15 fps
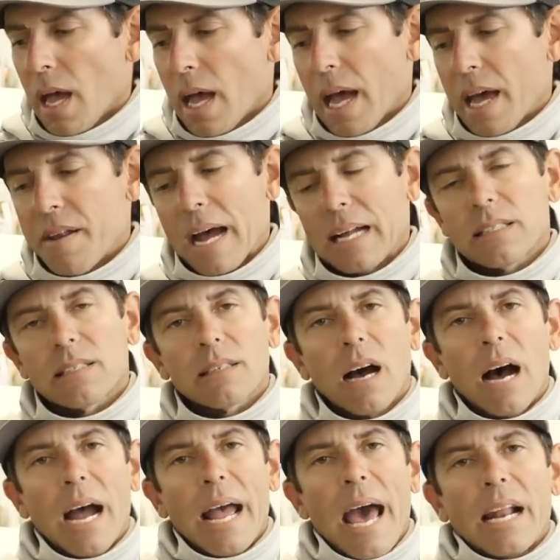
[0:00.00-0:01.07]
And that's,
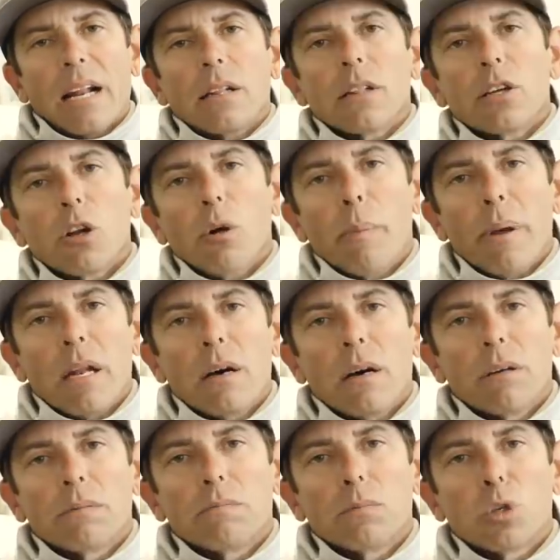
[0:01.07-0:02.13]
I add a little bit
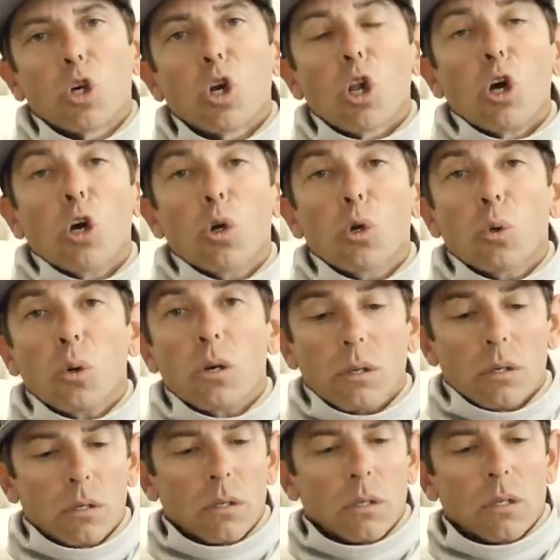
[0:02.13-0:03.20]
of glue
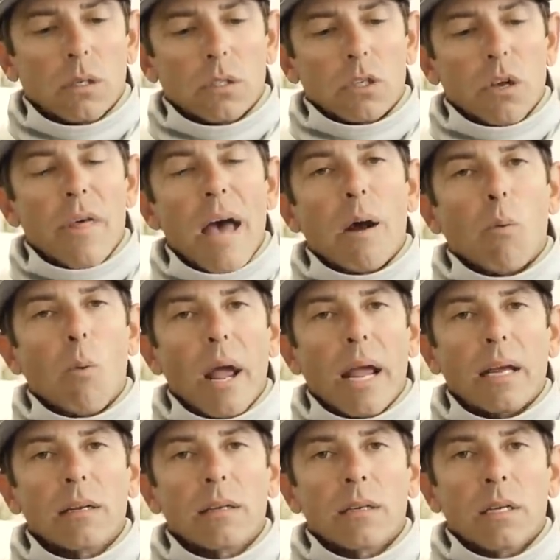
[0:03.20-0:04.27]
to that
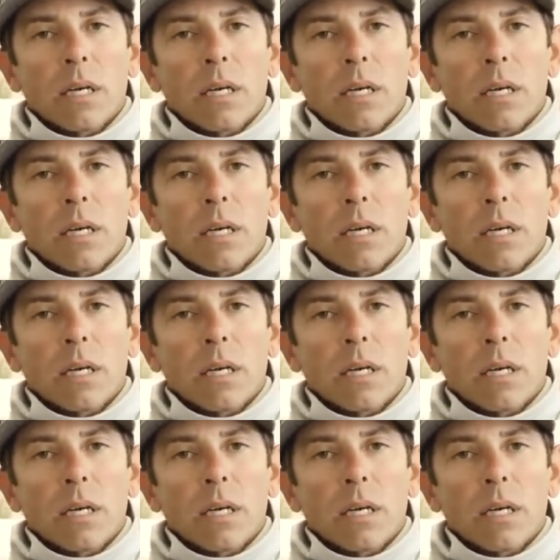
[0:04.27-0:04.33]
weight.